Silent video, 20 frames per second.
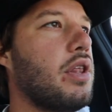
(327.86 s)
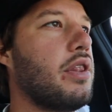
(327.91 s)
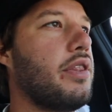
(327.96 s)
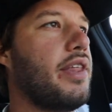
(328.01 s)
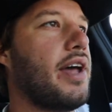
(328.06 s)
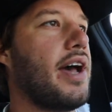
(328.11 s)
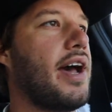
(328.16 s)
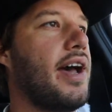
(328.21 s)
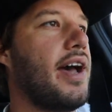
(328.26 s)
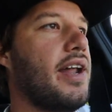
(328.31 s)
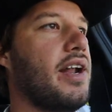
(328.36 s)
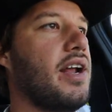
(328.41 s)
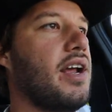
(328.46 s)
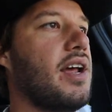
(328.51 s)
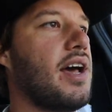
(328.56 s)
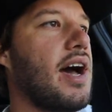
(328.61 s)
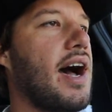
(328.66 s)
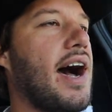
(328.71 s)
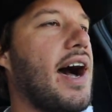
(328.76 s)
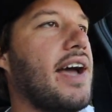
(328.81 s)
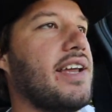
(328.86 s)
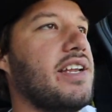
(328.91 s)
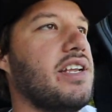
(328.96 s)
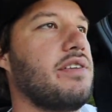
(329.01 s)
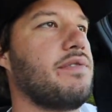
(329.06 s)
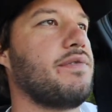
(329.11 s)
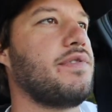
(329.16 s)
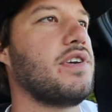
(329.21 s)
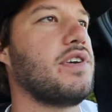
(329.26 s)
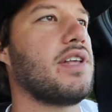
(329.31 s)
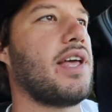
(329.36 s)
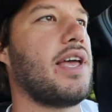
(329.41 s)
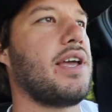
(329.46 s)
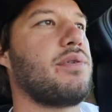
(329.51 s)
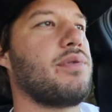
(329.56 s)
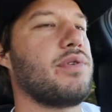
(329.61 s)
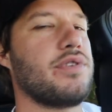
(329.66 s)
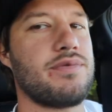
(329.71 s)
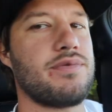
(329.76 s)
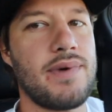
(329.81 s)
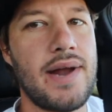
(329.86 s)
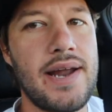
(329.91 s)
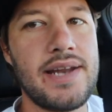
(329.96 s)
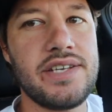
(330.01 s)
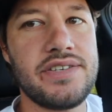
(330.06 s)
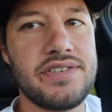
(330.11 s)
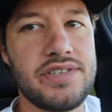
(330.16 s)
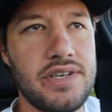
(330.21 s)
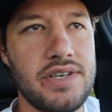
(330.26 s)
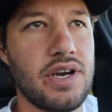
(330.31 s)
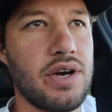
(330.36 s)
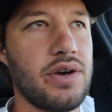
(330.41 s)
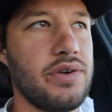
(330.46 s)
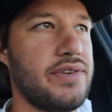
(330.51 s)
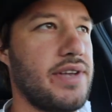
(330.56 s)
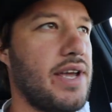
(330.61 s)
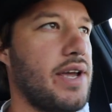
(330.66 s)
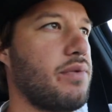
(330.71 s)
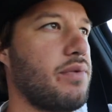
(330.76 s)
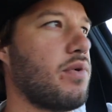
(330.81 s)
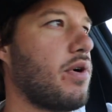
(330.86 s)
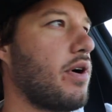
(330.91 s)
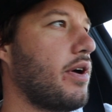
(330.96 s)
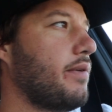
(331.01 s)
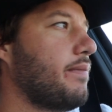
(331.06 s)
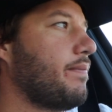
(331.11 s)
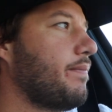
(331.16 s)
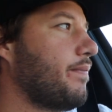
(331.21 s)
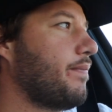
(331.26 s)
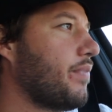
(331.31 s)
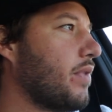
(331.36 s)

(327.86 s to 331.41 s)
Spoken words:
that I didn't feel like was ready to go day one.